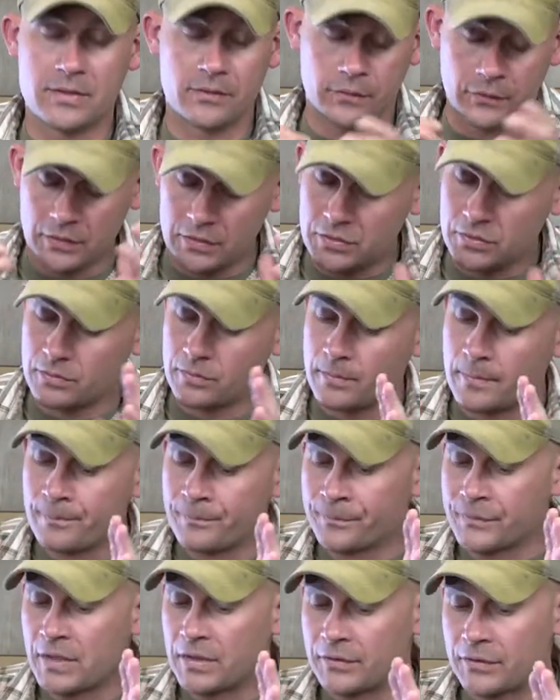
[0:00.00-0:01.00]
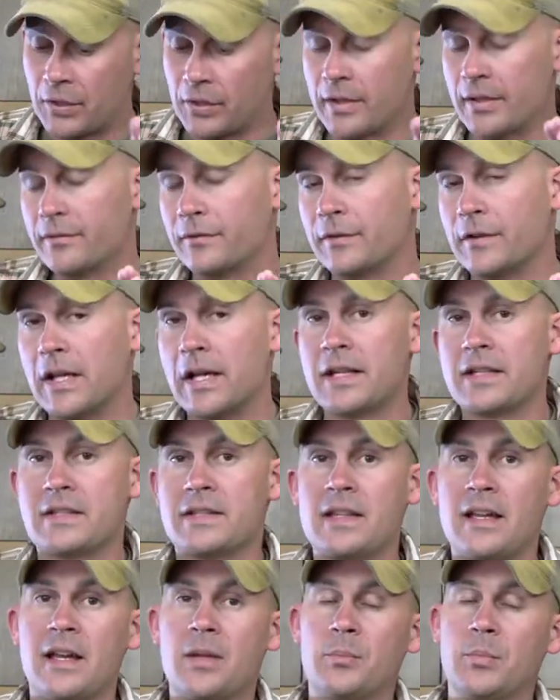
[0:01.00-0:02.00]
If fish are turning flies
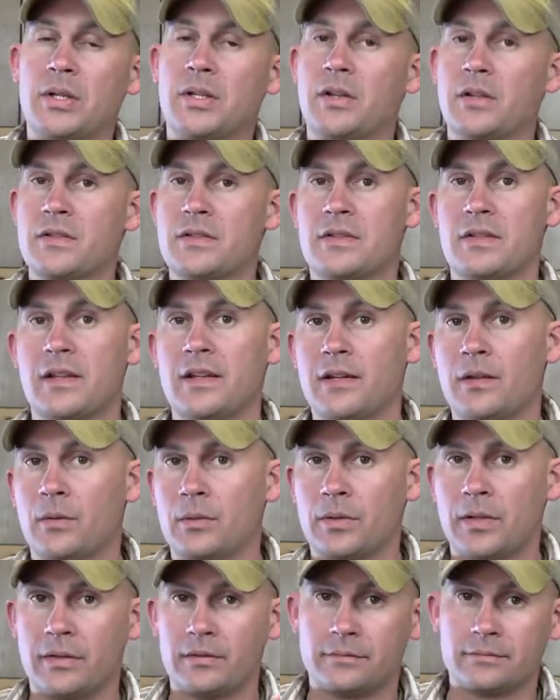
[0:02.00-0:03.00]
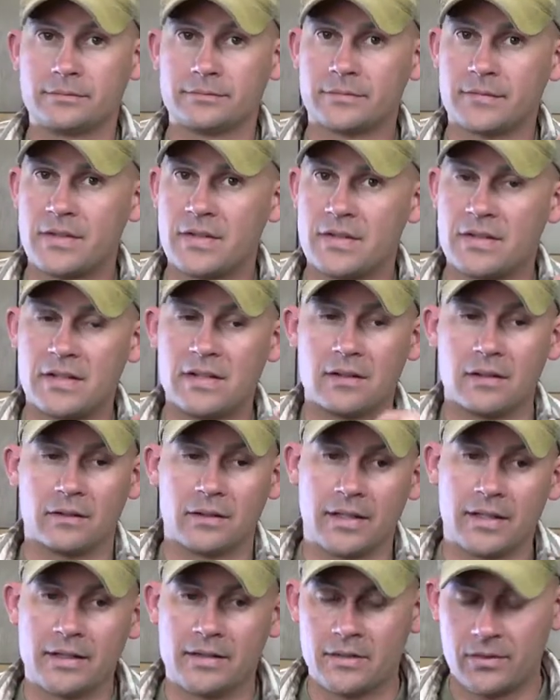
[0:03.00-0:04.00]
down because they don't see the
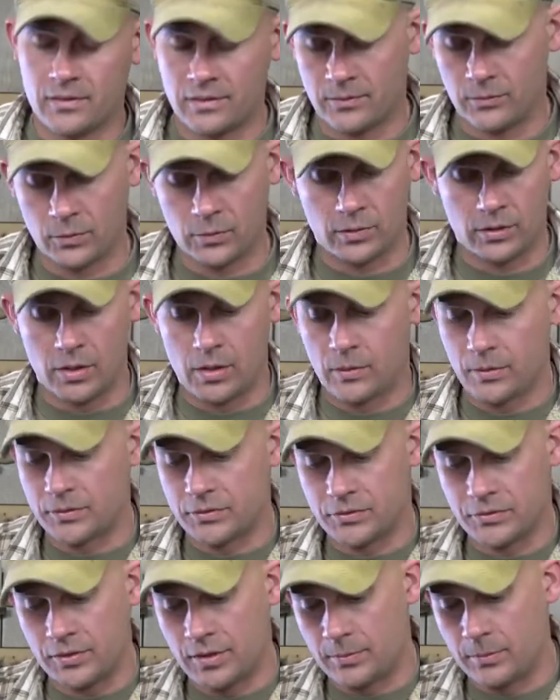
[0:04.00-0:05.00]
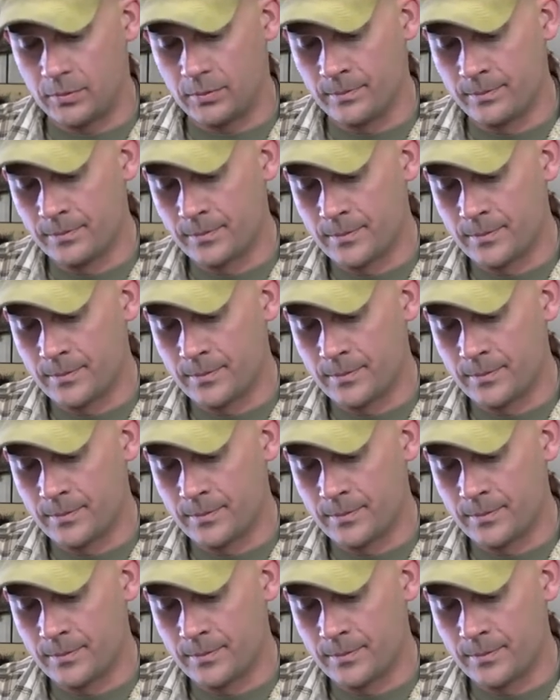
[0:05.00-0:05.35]
legs on them, we're all in trouble.